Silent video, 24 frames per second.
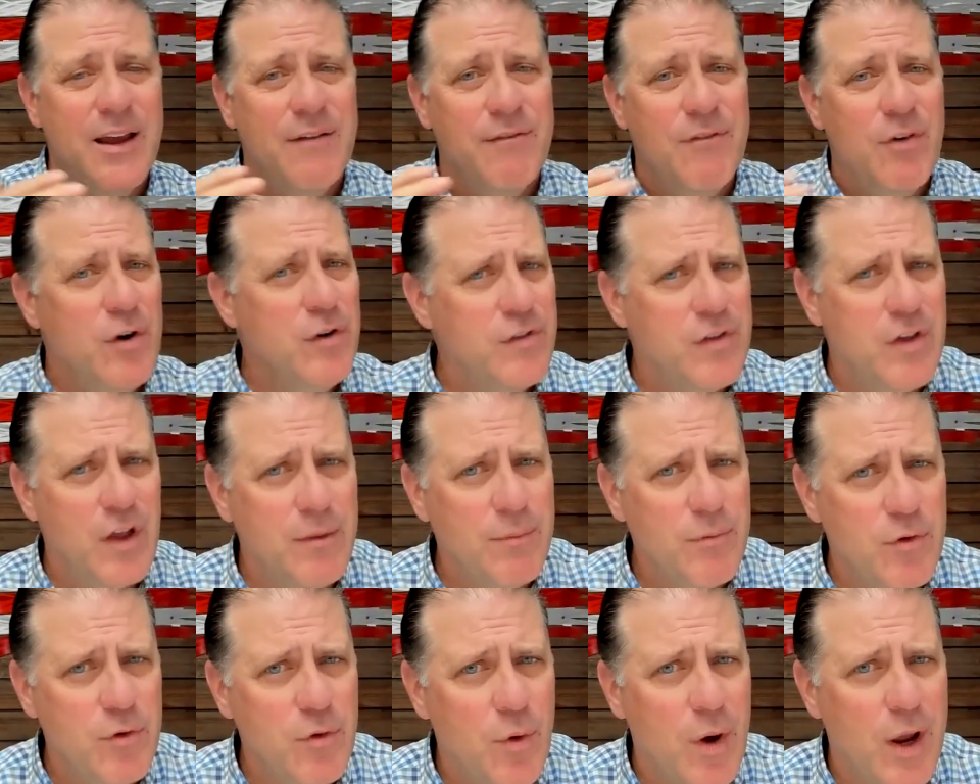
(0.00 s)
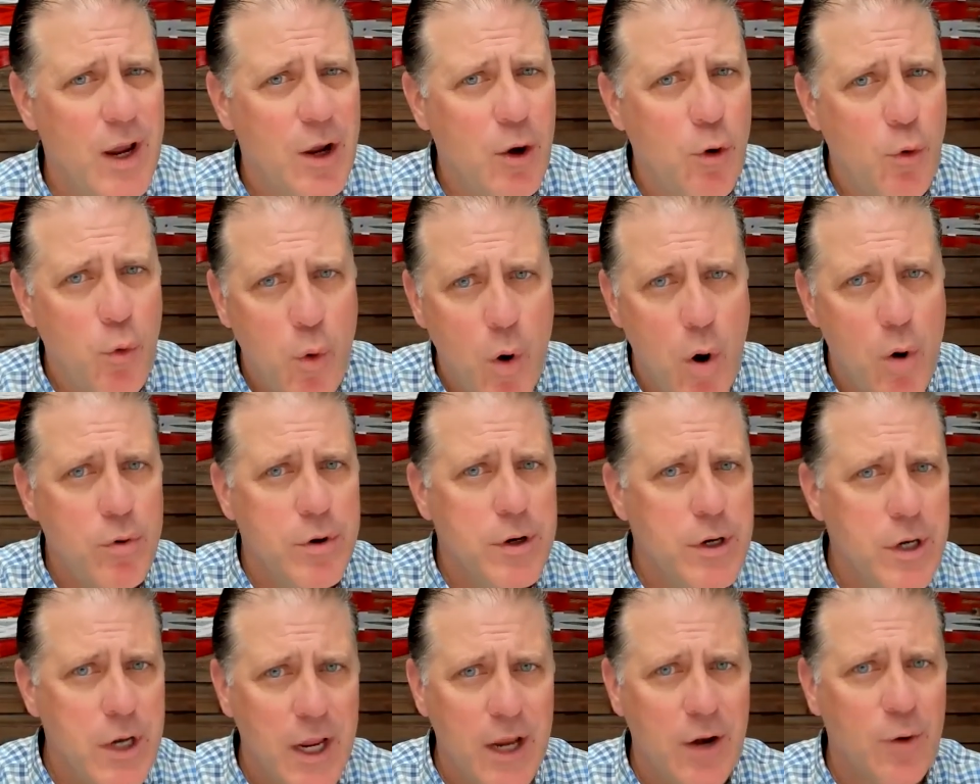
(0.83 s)
Very seldom do I
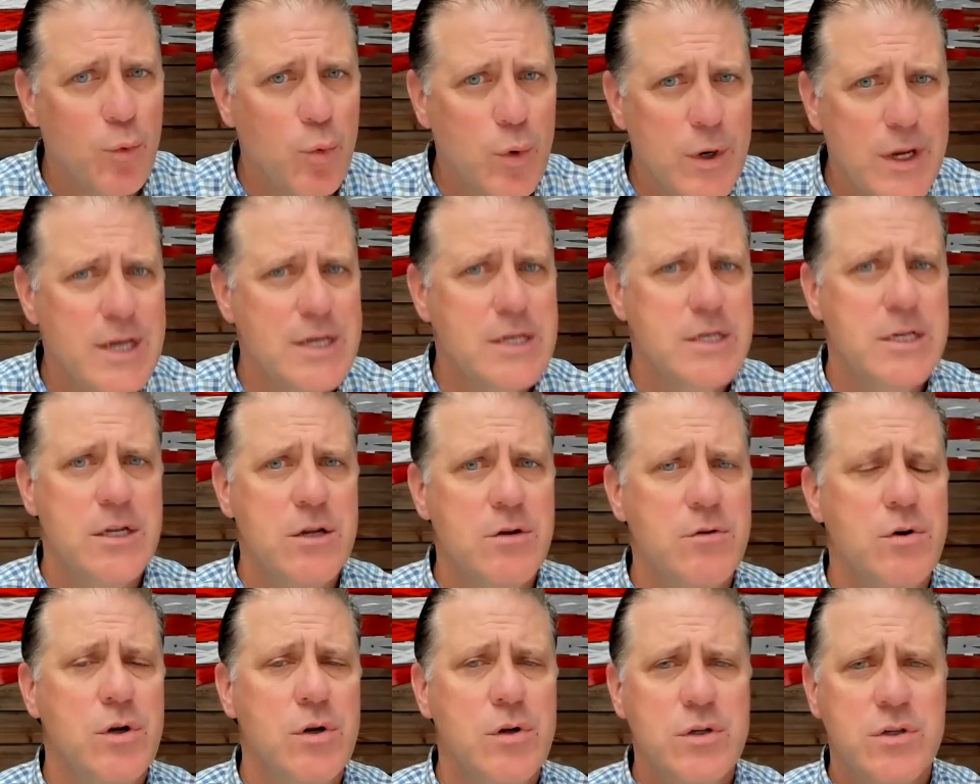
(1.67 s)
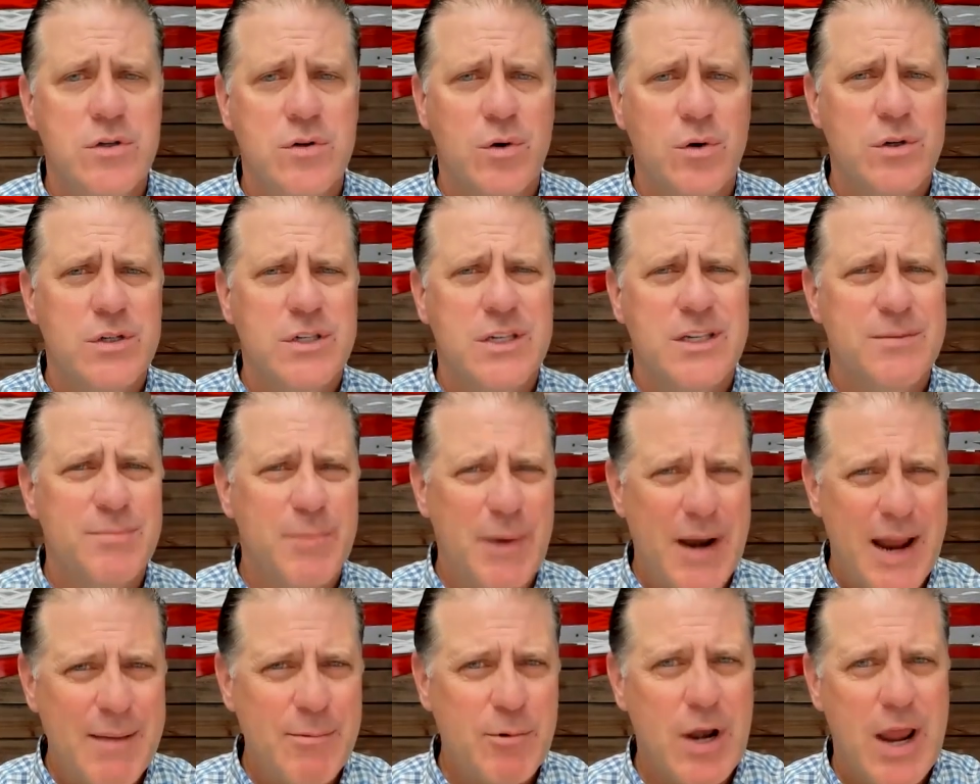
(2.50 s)
quote and read to you news sources,
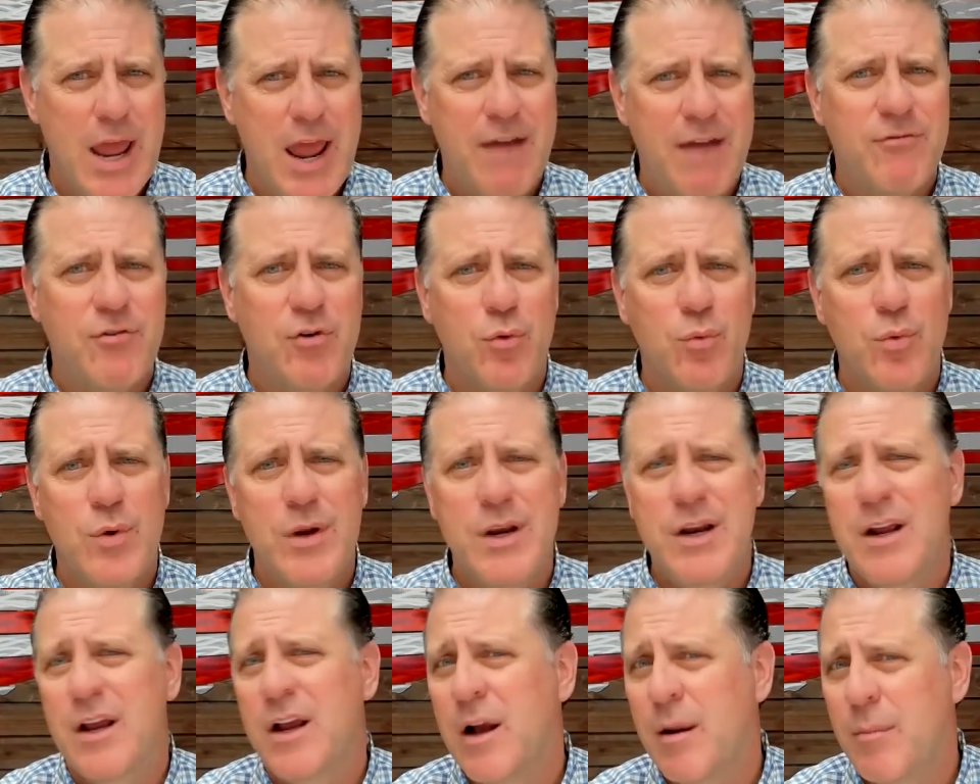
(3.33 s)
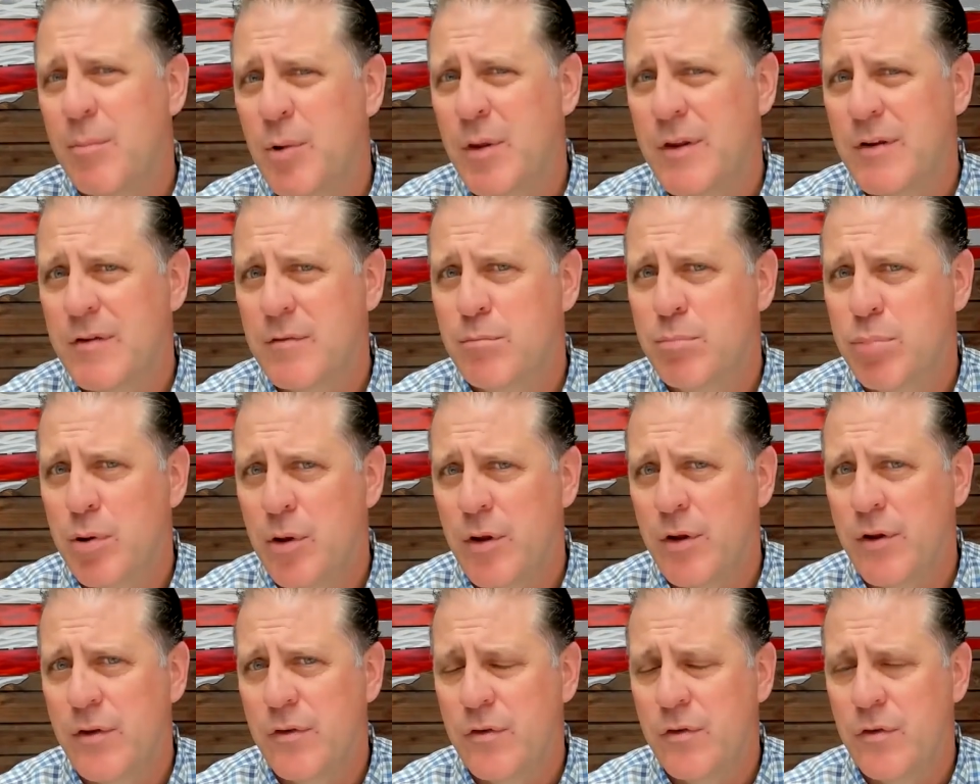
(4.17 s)
but I'm going to have to read a couple of these
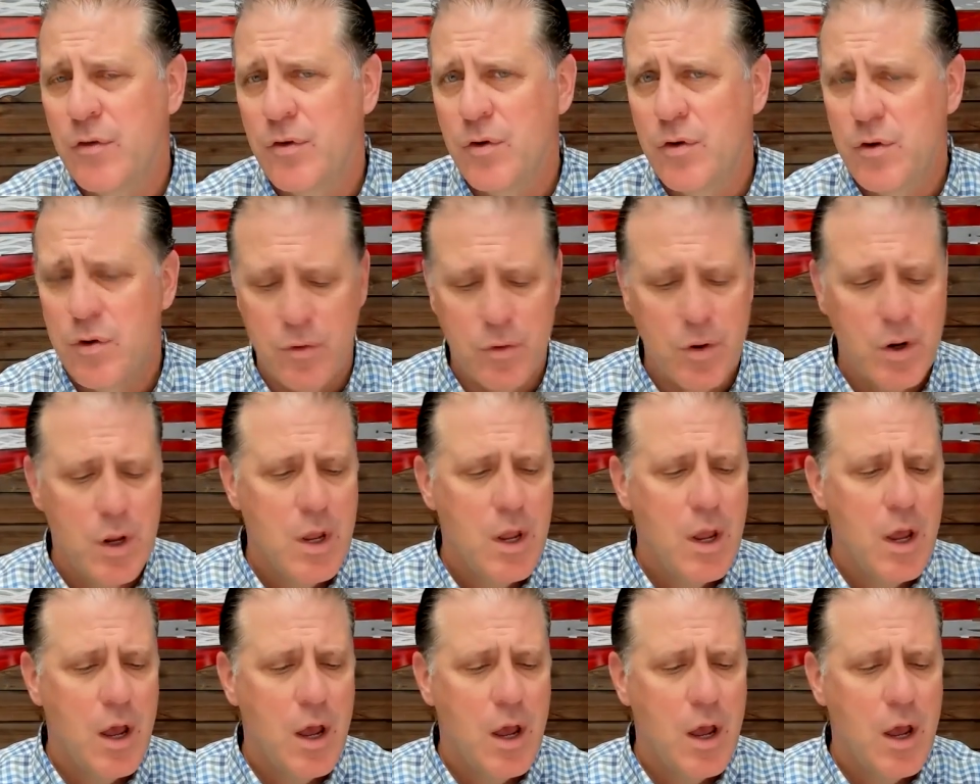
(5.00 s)
bullets to you.